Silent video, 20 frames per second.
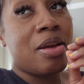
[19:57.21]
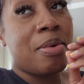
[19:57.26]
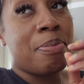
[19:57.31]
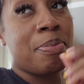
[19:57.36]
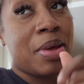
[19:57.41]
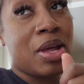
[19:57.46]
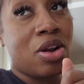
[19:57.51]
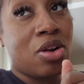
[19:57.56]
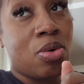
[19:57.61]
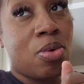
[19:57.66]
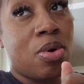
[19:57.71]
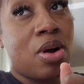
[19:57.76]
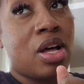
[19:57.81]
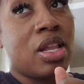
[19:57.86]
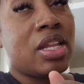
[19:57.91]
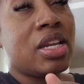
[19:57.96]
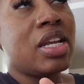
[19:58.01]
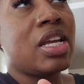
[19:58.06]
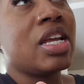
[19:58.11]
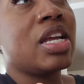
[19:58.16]
better
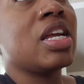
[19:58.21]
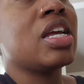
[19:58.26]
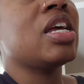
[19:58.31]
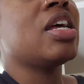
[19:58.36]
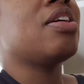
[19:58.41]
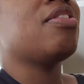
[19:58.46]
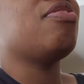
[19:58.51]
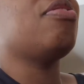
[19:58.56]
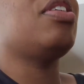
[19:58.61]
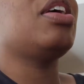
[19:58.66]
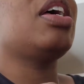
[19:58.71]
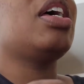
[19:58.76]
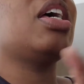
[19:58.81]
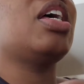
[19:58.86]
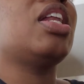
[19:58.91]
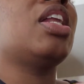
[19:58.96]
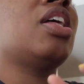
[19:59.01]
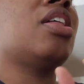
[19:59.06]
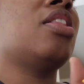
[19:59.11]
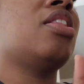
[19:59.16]
quality
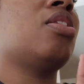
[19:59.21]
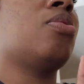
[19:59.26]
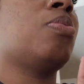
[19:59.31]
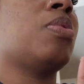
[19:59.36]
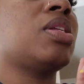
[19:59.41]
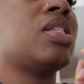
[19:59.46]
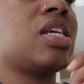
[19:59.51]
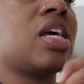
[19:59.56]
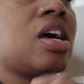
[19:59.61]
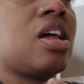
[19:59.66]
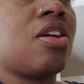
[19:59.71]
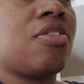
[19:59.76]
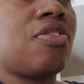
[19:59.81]
than the ones I got off